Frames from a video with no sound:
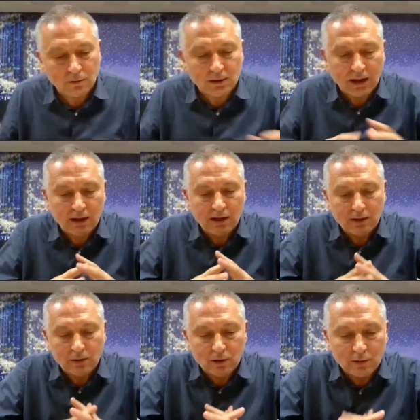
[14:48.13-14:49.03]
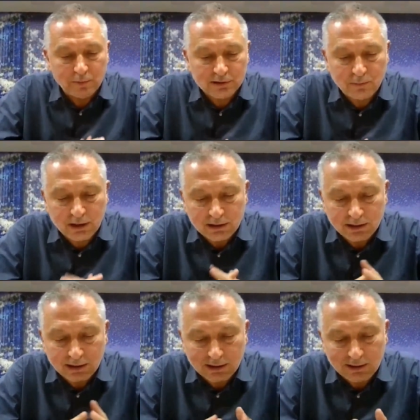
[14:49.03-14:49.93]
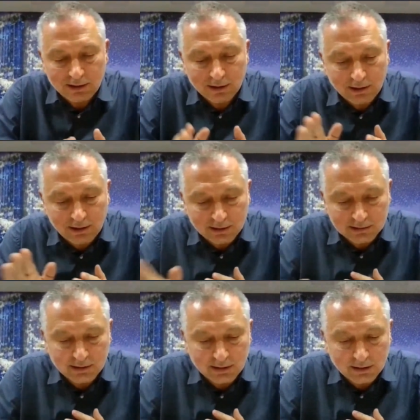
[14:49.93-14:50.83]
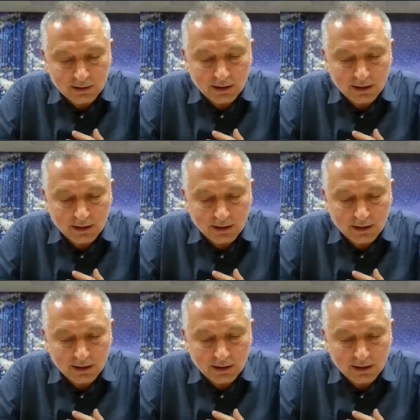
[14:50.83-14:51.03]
Today, Europe is bleeding in the East,